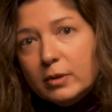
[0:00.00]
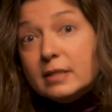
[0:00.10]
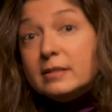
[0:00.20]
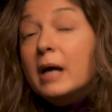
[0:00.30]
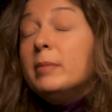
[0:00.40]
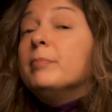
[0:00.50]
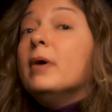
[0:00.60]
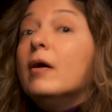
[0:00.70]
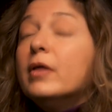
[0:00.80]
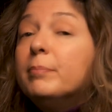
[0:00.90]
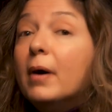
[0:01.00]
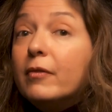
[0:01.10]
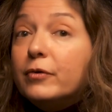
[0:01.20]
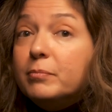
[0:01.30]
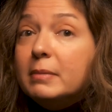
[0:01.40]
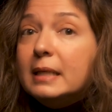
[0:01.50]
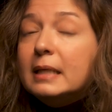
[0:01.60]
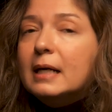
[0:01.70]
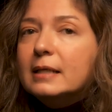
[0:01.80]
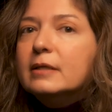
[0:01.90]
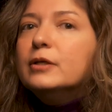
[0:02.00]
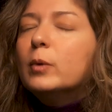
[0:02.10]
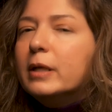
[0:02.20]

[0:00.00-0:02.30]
was a time it bothered me. I tell you